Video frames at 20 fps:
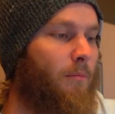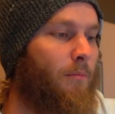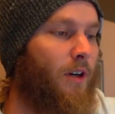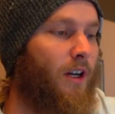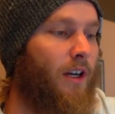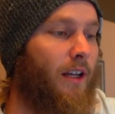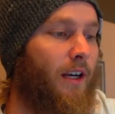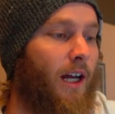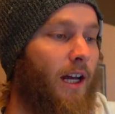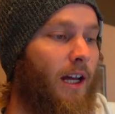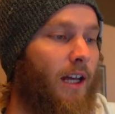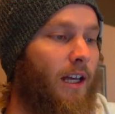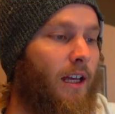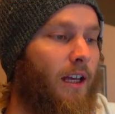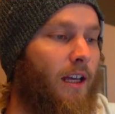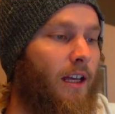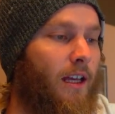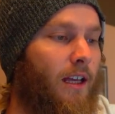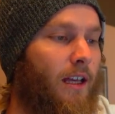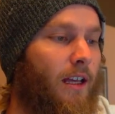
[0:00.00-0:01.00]
But
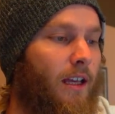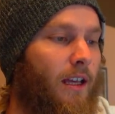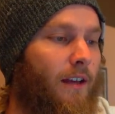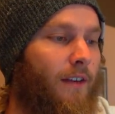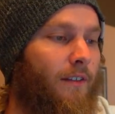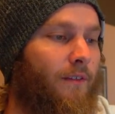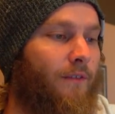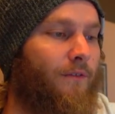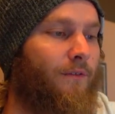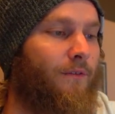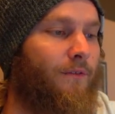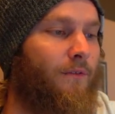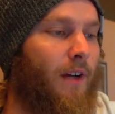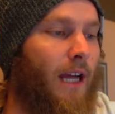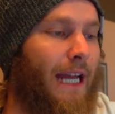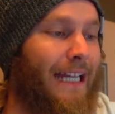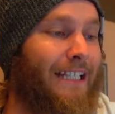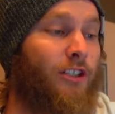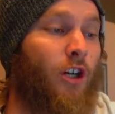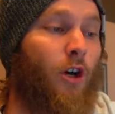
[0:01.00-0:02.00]

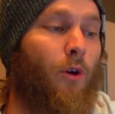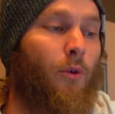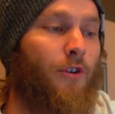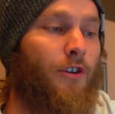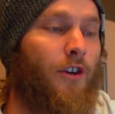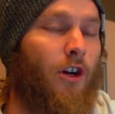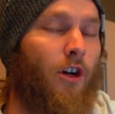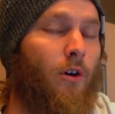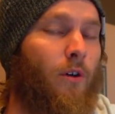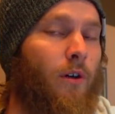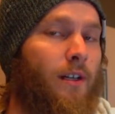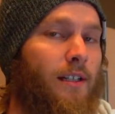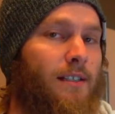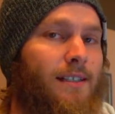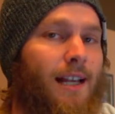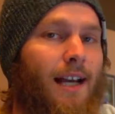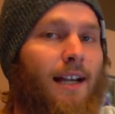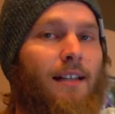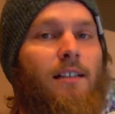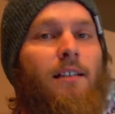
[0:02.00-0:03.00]
I don't know
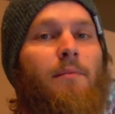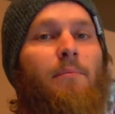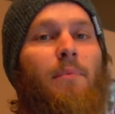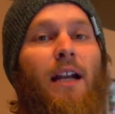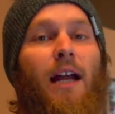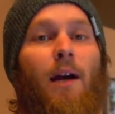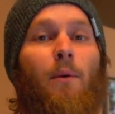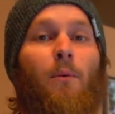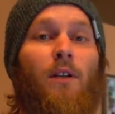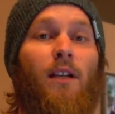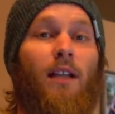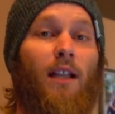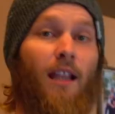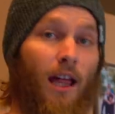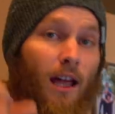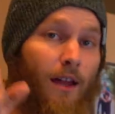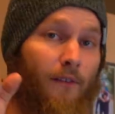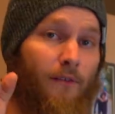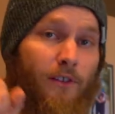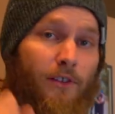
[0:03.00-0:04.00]
exactly, but I would
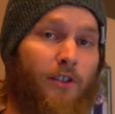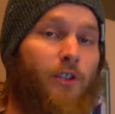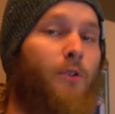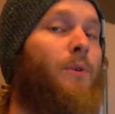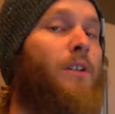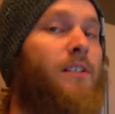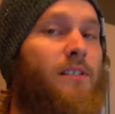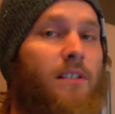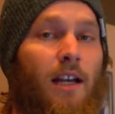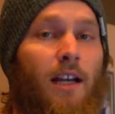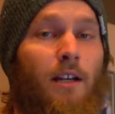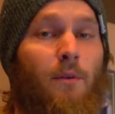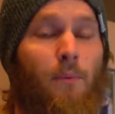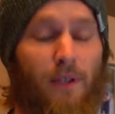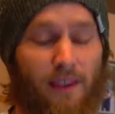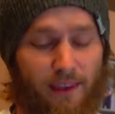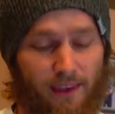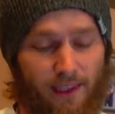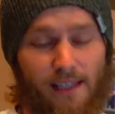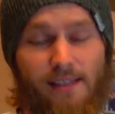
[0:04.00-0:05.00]
love to re-sign
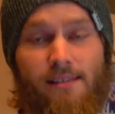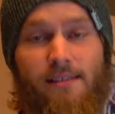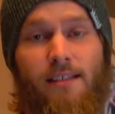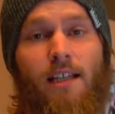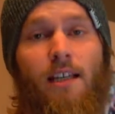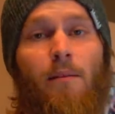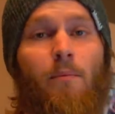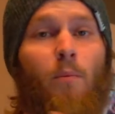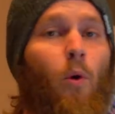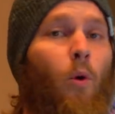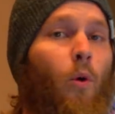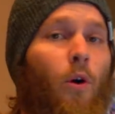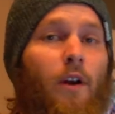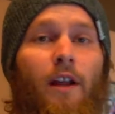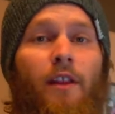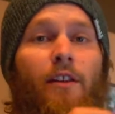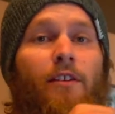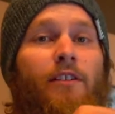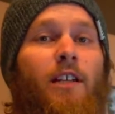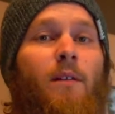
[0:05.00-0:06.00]
with this team or
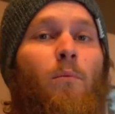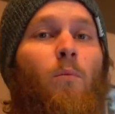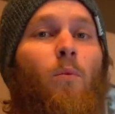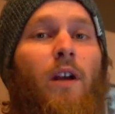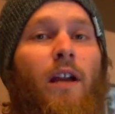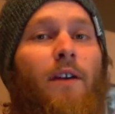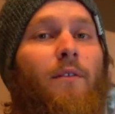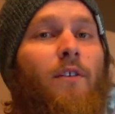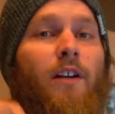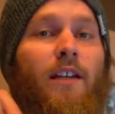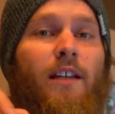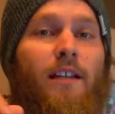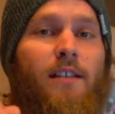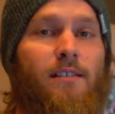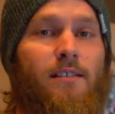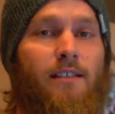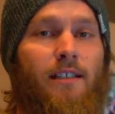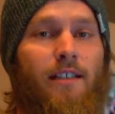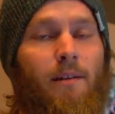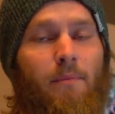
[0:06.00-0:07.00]
another team, whatever it
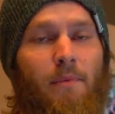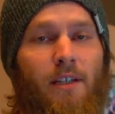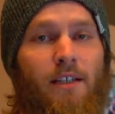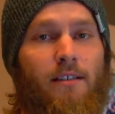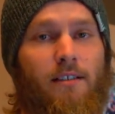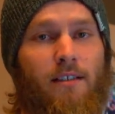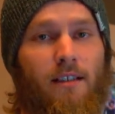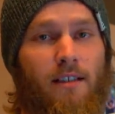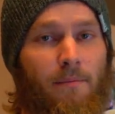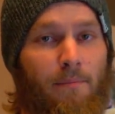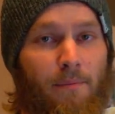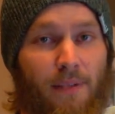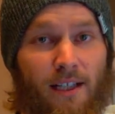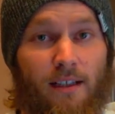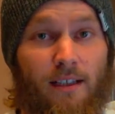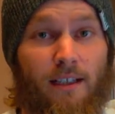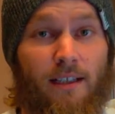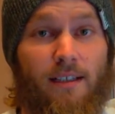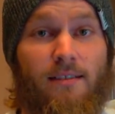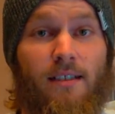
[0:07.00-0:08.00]
is to get me to the
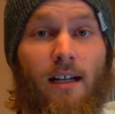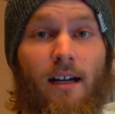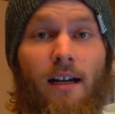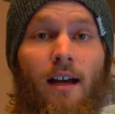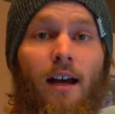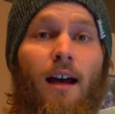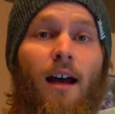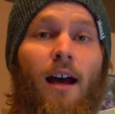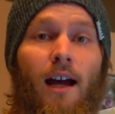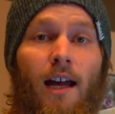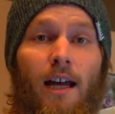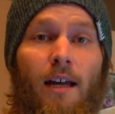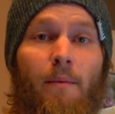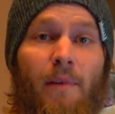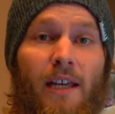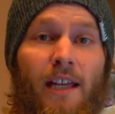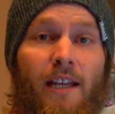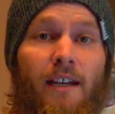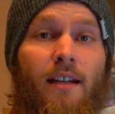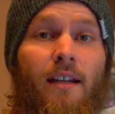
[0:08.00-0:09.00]
big leagues I
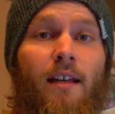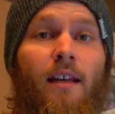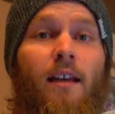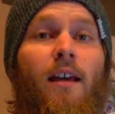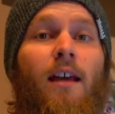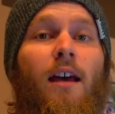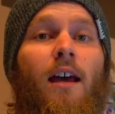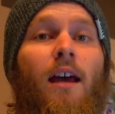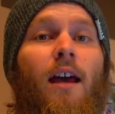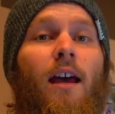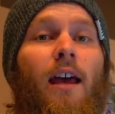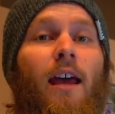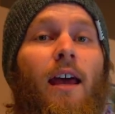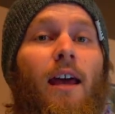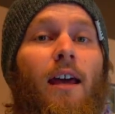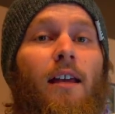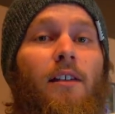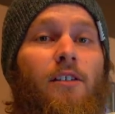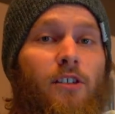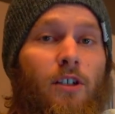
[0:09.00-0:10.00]
am in.
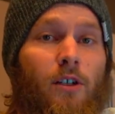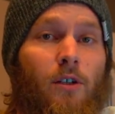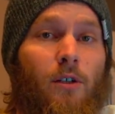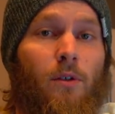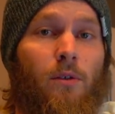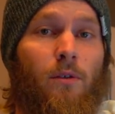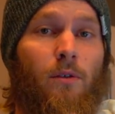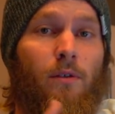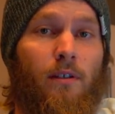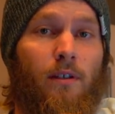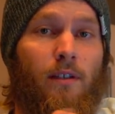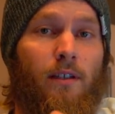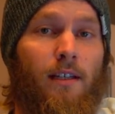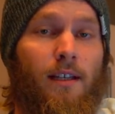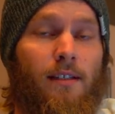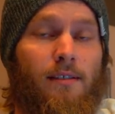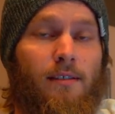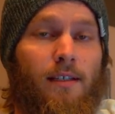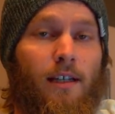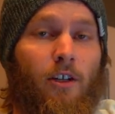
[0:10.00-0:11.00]
So
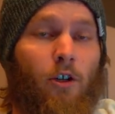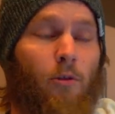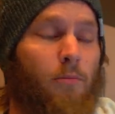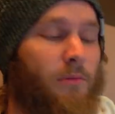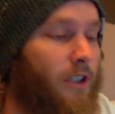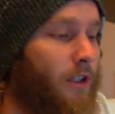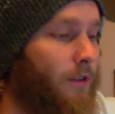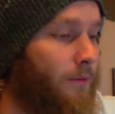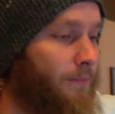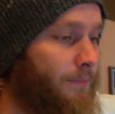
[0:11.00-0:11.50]
yes, I hope so.